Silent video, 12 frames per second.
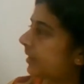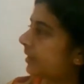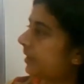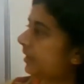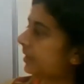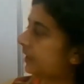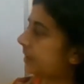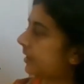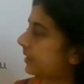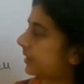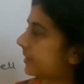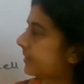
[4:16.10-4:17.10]
Here
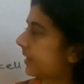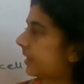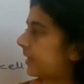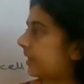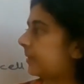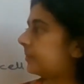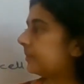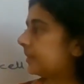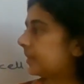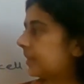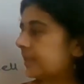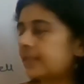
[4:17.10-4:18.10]
in this
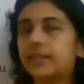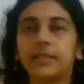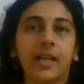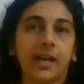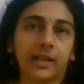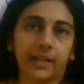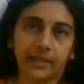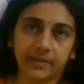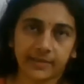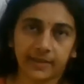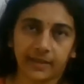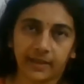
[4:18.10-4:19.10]
diagram, this is a target
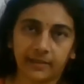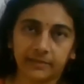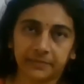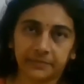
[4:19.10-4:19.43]
cell